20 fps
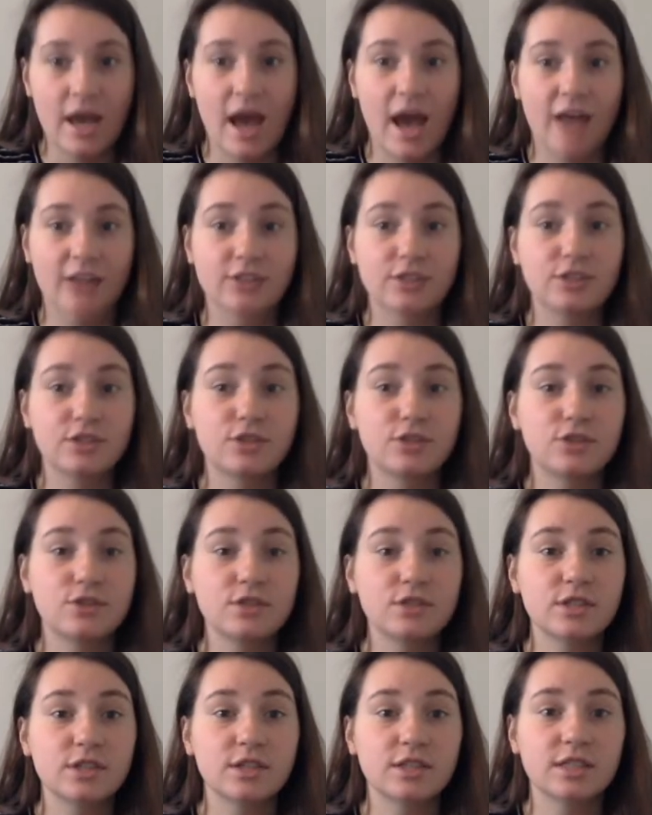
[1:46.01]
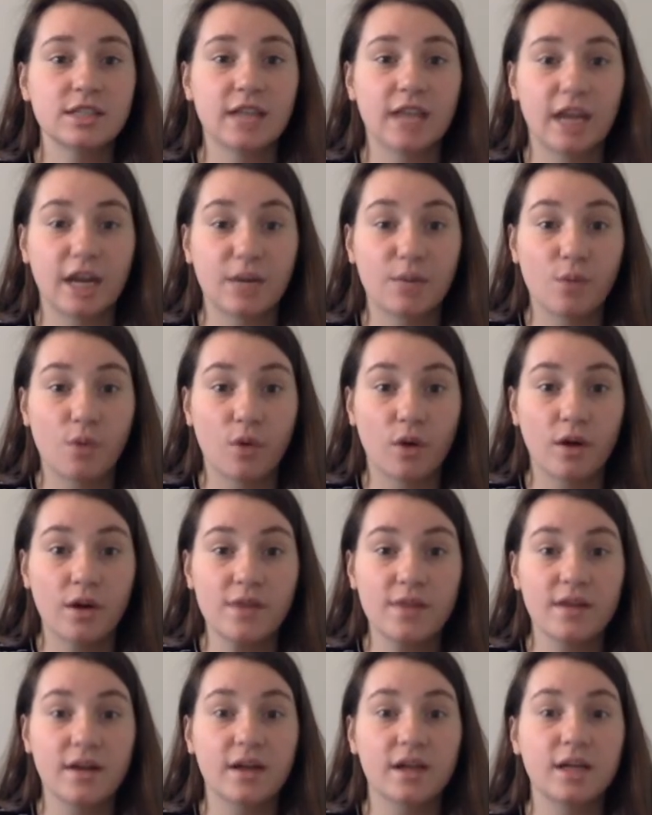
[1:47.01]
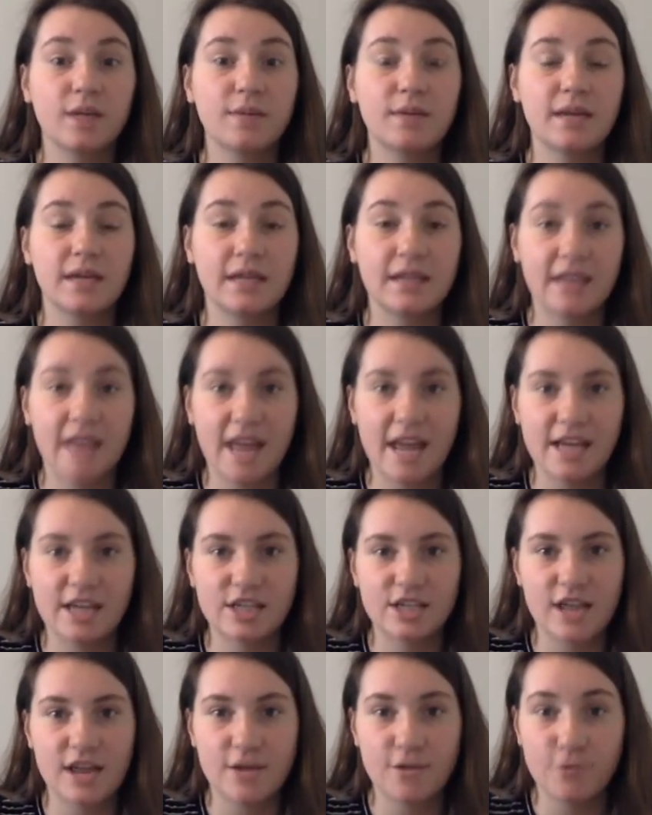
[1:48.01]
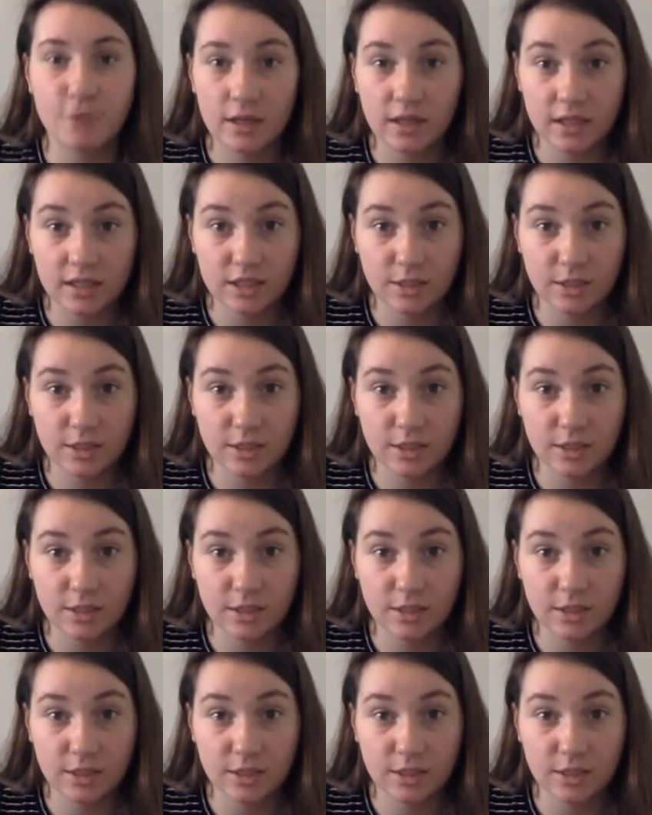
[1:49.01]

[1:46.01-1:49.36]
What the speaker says: As the students start to care more, they're going to be engaged and willing to